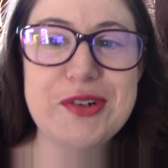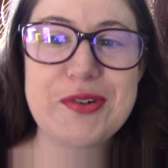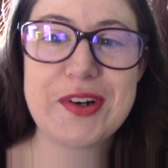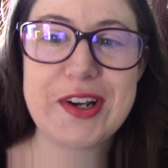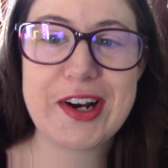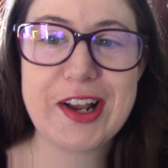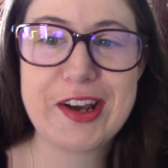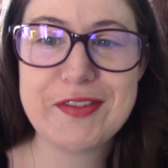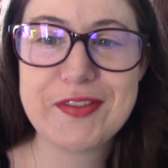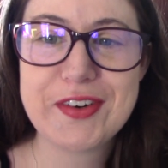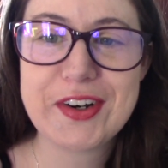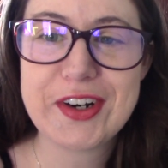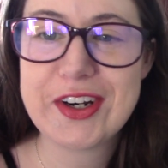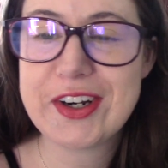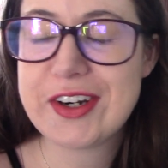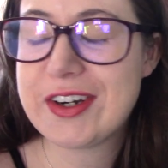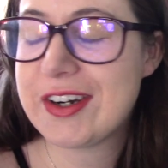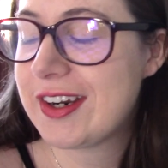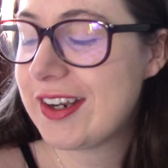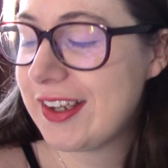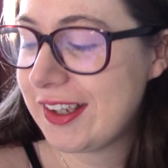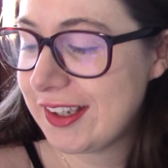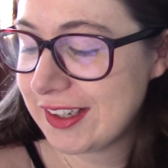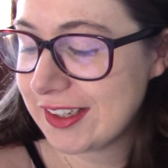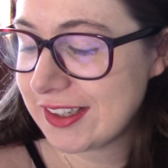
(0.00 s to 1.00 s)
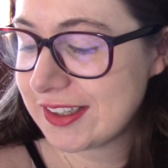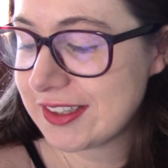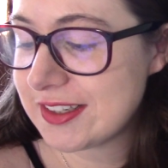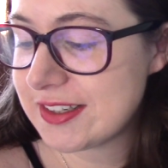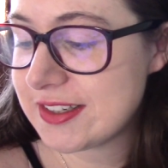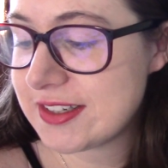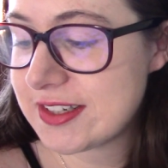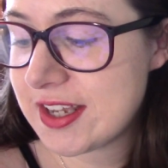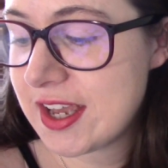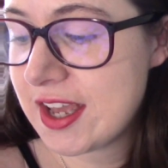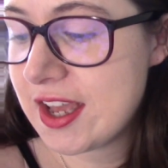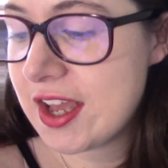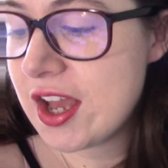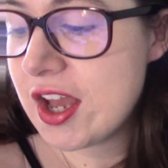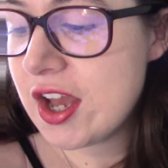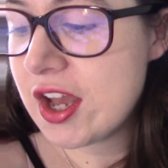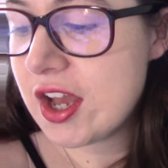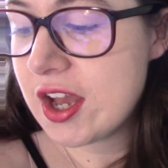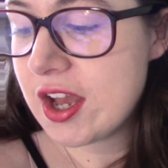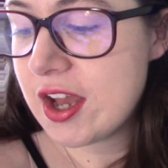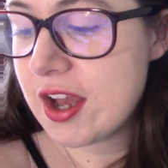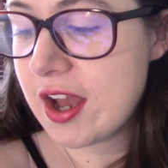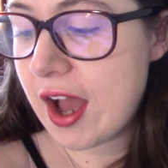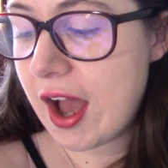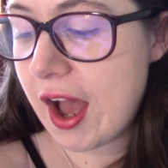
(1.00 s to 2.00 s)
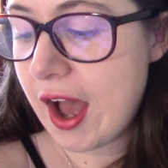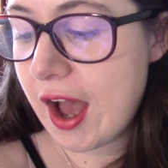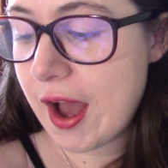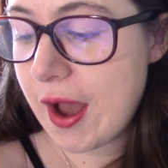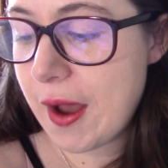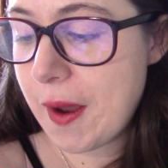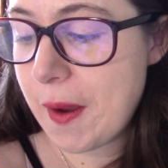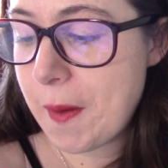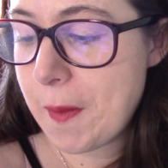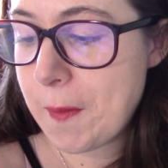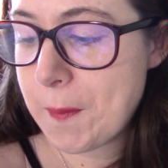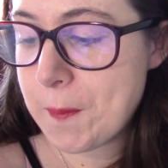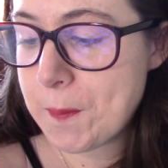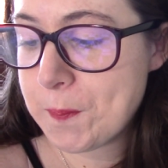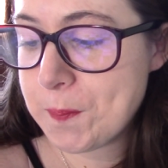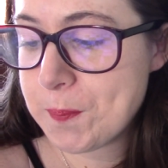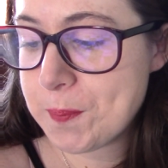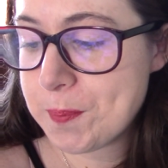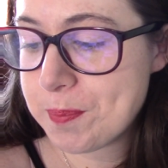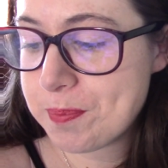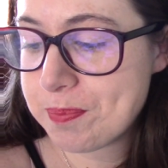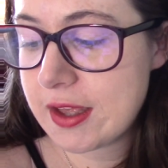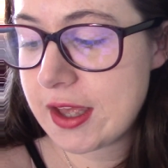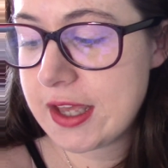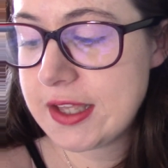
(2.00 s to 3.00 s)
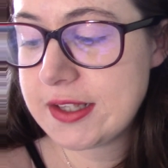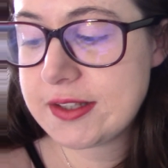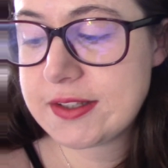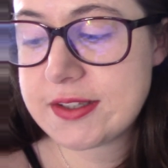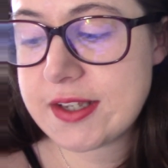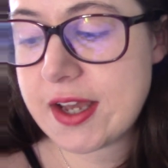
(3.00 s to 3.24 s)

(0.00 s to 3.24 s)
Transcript: whatever and um, it's